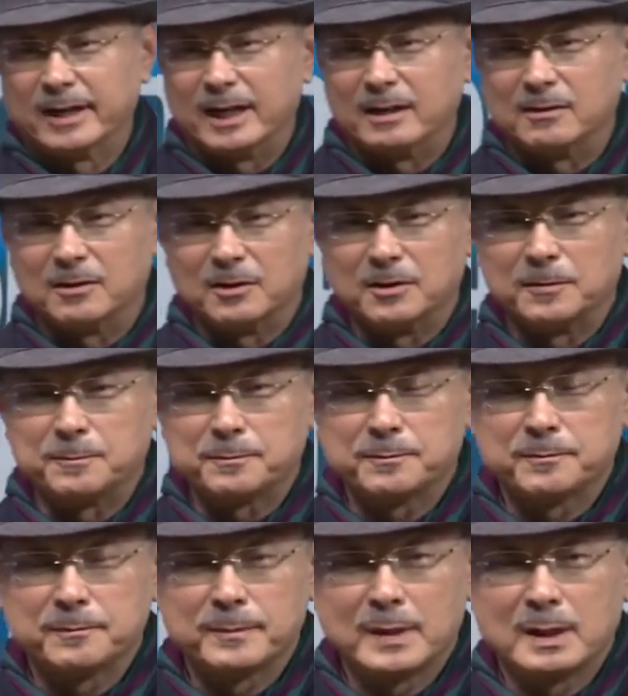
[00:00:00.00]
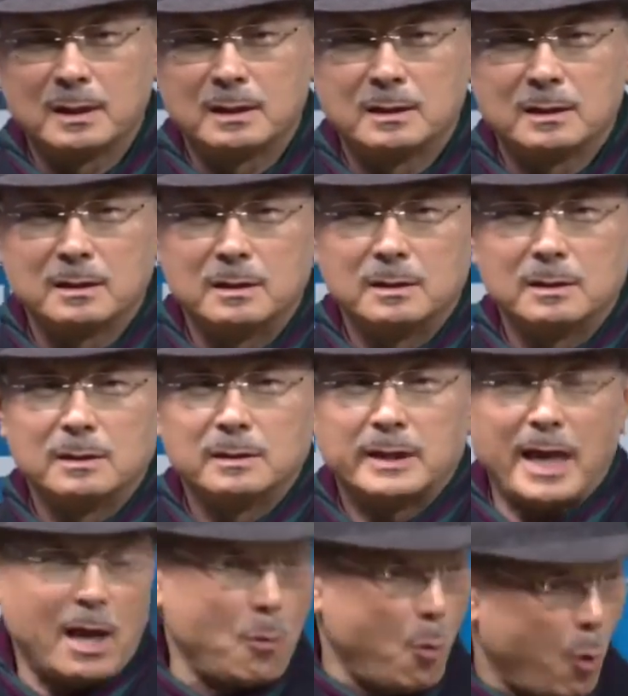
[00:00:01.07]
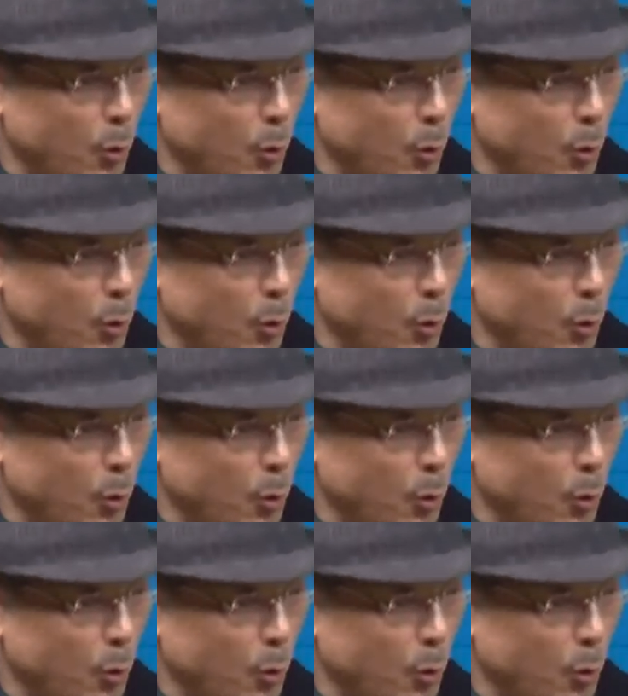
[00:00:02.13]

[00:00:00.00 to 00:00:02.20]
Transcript: like this. Instead of